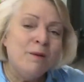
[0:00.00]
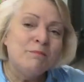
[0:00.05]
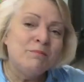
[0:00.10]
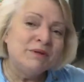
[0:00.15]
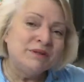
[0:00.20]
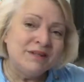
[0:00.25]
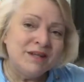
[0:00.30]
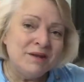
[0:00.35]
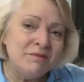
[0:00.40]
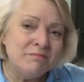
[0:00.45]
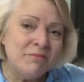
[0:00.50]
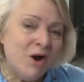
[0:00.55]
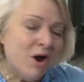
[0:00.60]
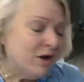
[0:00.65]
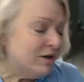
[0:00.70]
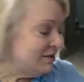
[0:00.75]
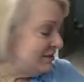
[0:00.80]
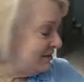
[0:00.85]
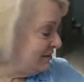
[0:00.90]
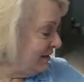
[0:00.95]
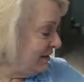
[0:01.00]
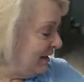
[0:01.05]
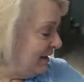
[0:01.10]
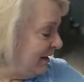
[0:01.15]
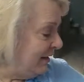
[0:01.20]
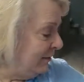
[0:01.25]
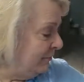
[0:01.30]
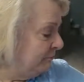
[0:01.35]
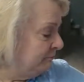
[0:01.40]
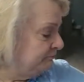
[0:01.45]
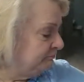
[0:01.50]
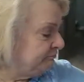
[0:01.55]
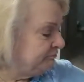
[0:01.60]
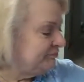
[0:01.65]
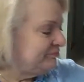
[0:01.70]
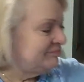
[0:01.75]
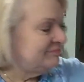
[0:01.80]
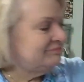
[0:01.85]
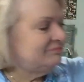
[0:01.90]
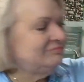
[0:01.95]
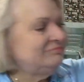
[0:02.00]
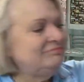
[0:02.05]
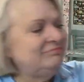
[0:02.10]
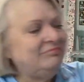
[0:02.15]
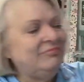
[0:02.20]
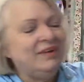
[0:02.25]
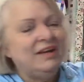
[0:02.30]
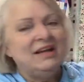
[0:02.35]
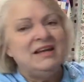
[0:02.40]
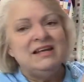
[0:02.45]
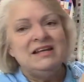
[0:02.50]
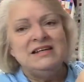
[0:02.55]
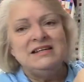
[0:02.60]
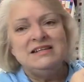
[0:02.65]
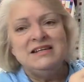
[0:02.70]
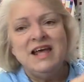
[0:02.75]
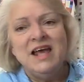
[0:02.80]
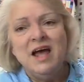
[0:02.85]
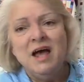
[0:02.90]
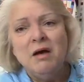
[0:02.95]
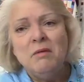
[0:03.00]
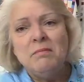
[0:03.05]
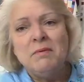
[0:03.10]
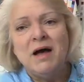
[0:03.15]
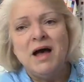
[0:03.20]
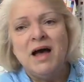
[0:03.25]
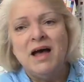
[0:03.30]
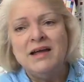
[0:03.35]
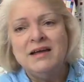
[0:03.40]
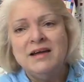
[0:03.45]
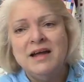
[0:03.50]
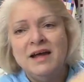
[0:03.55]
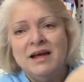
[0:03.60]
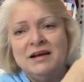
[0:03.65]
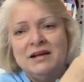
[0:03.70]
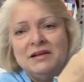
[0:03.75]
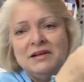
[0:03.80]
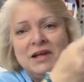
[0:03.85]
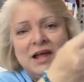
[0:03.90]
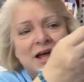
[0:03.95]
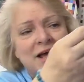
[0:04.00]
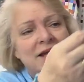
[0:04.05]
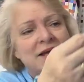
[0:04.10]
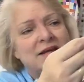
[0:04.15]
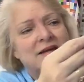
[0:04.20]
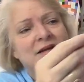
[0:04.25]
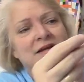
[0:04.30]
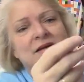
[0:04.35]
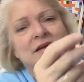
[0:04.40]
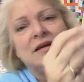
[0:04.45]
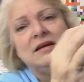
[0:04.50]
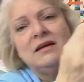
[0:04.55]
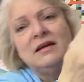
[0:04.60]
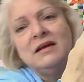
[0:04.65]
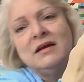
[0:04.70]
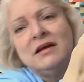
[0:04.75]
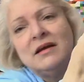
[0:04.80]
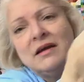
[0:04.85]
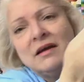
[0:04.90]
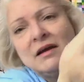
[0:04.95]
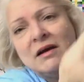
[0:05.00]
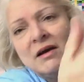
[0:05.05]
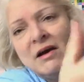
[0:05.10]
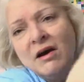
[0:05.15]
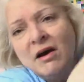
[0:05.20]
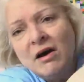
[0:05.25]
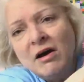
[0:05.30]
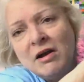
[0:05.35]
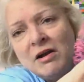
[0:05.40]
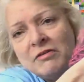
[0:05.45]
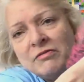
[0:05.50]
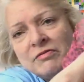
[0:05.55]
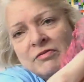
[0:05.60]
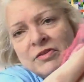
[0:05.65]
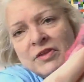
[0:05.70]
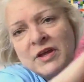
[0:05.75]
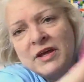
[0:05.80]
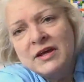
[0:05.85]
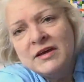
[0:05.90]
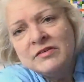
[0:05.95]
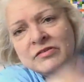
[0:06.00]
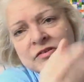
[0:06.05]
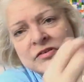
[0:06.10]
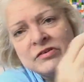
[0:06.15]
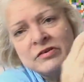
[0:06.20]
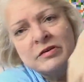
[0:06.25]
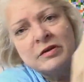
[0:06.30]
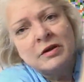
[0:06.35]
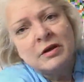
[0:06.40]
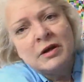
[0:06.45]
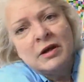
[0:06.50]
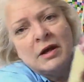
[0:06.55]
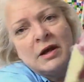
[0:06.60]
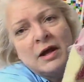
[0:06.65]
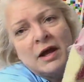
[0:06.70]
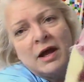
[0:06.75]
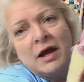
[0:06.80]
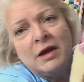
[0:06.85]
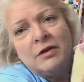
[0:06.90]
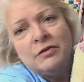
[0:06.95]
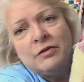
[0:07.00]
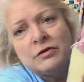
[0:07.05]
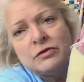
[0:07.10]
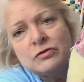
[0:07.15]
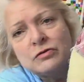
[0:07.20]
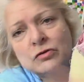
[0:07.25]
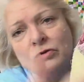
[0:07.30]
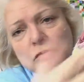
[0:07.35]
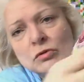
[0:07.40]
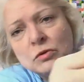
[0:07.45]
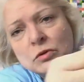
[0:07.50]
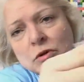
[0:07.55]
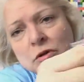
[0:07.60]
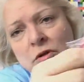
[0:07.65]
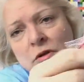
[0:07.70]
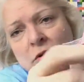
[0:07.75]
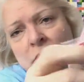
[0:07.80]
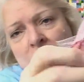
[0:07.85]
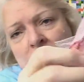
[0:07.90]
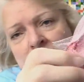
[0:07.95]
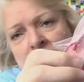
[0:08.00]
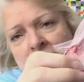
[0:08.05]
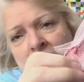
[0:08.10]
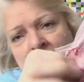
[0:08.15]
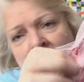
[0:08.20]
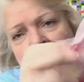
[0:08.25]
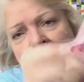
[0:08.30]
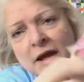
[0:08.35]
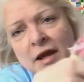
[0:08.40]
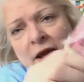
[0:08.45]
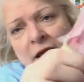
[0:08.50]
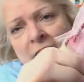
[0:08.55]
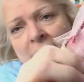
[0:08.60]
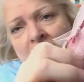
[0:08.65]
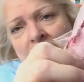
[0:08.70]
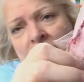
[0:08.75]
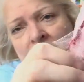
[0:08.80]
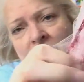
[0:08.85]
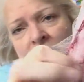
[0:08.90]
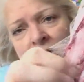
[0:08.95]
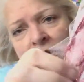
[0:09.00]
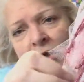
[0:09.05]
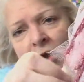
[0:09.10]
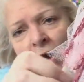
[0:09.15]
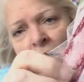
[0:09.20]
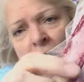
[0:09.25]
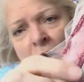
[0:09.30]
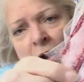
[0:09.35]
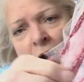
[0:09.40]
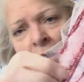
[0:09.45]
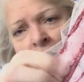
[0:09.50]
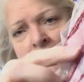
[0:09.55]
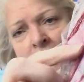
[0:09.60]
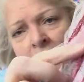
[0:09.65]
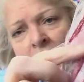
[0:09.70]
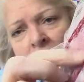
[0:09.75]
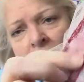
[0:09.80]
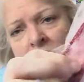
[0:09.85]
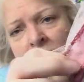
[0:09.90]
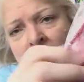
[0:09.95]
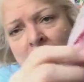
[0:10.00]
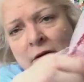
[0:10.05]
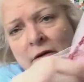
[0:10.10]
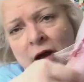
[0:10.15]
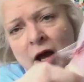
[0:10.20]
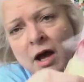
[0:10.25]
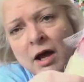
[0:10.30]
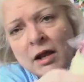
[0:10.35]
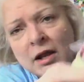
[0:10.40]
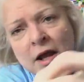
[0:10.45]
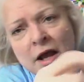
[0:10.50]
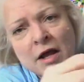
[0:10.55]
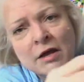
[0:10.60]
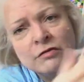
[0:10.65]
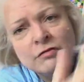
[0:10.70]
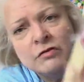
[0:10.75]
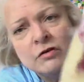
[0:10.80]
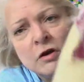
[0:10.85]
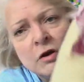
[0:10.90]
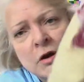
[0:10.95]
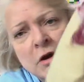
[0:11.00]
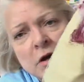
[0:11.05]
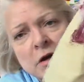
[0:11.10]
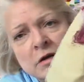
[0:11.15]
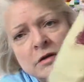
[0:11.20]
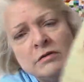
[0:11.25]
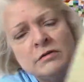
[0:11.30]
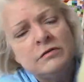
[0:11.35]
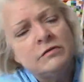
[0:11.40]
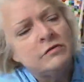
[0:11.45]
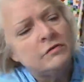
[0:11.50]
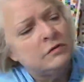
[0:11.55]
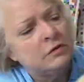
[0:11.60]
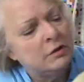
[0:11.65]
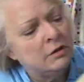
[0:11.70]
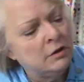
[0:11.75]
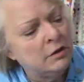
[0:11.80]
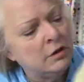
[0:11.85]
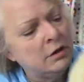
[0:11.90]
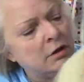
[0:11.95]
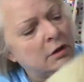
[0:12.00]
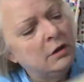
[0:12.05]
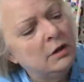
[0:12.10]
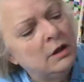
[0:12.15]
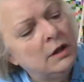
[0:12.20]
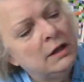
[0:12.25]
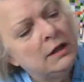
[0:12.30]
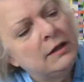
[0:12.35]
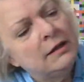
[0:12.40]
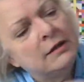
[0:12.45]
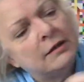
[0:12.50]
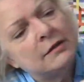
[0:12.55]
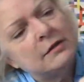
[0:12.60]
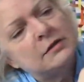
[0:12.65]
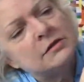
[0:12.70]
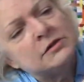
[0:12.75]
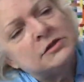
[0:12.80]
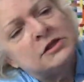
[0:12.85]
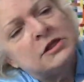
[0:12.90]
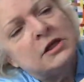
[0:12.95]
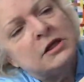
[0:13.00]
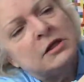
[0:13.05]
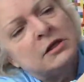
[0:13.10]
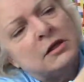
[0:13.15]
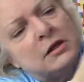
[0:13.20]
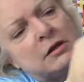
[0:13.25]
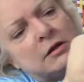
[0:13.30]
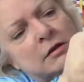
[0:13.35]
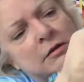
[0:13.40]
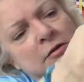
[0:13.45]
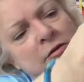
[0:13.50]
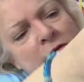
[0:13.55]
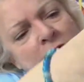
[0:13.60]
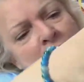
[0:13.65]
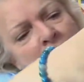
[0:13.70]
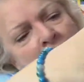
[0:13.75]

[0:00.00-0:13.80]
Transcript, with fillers: But then Mark said, Deb, I kind of like all of this and the tulle and the yarn, the eyelash yarns. See, on,